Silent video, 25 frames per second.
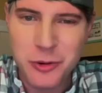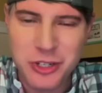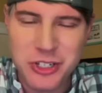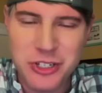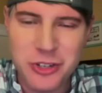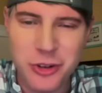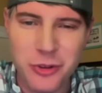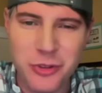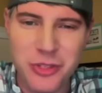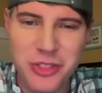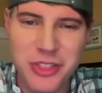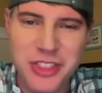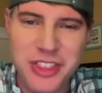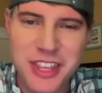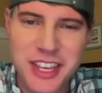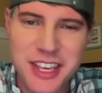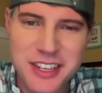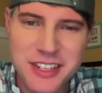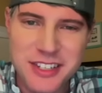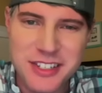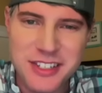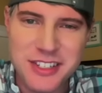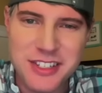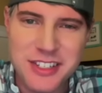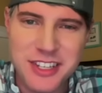told
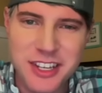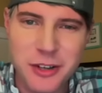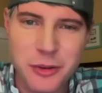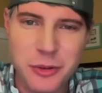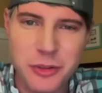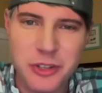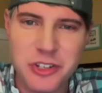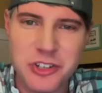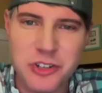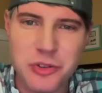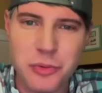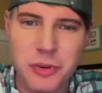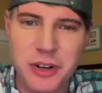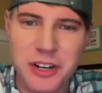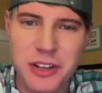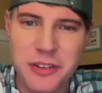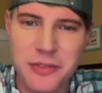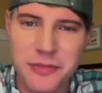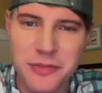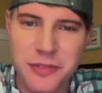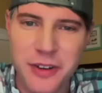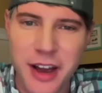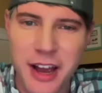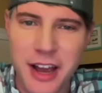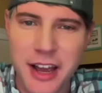this is equal to
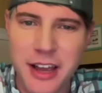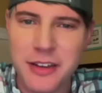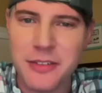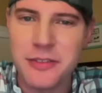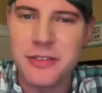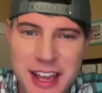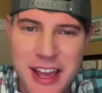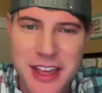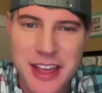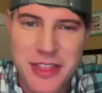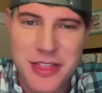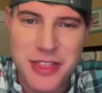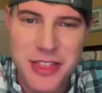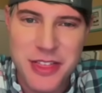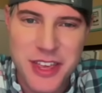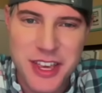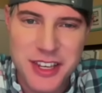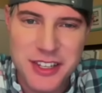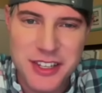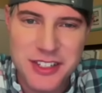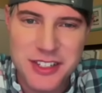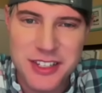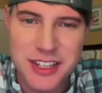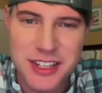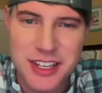25, and
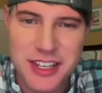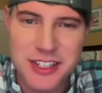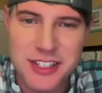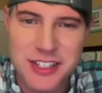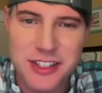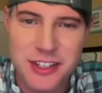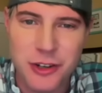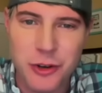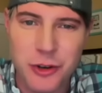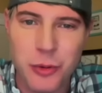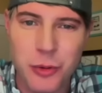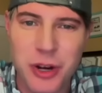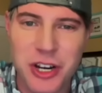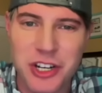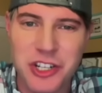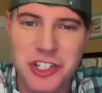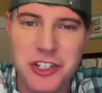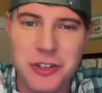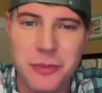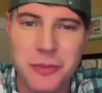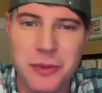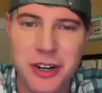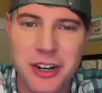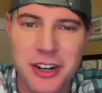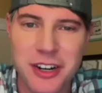this is the
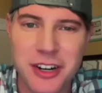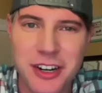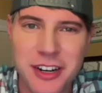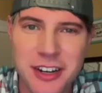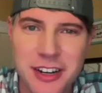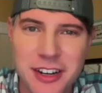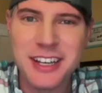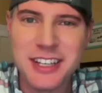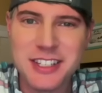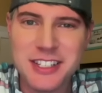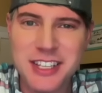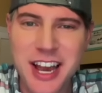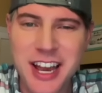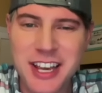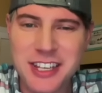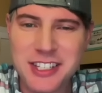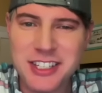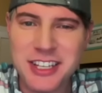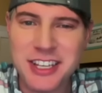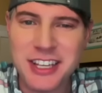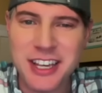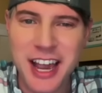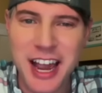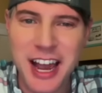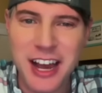question mark. It's
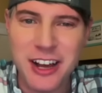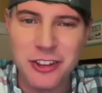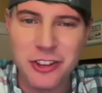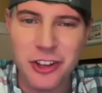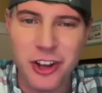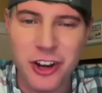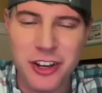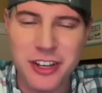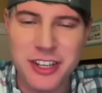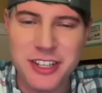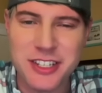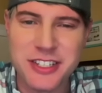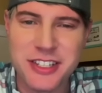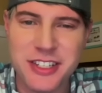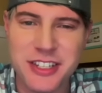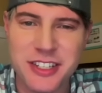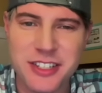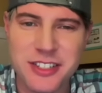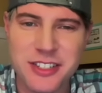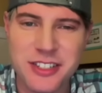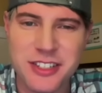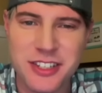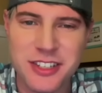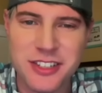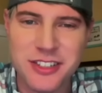asking how long is
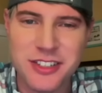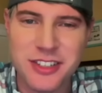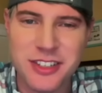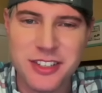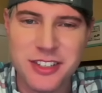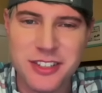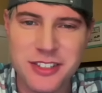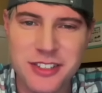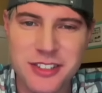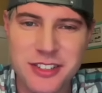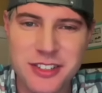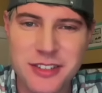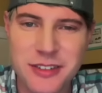this distance?